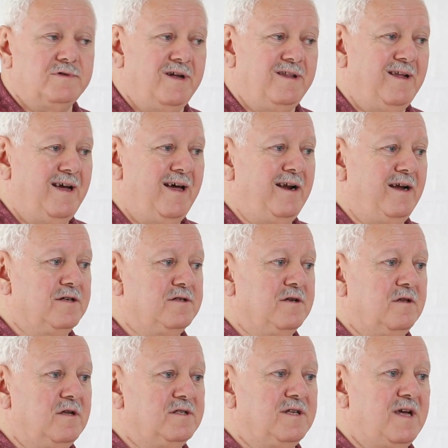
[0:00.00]
and that is a
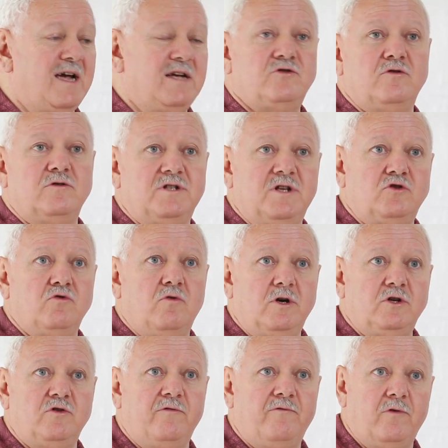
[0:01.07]
disastrous
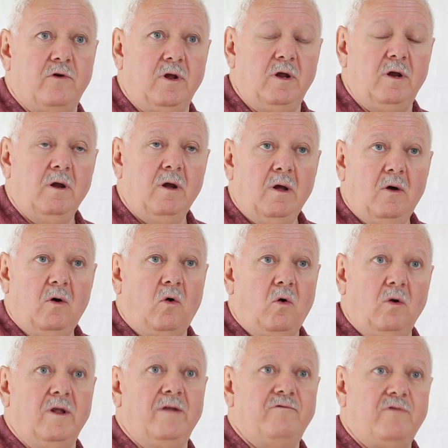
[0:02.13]
situation for the
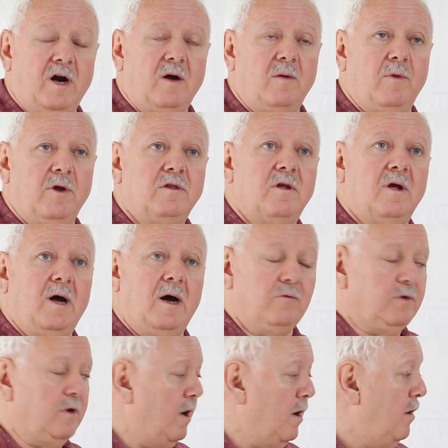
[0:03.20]
whole environment out
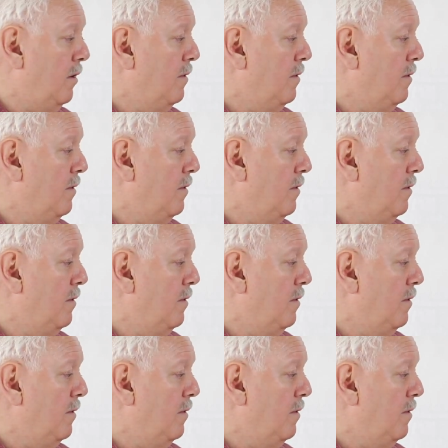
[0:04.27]
there.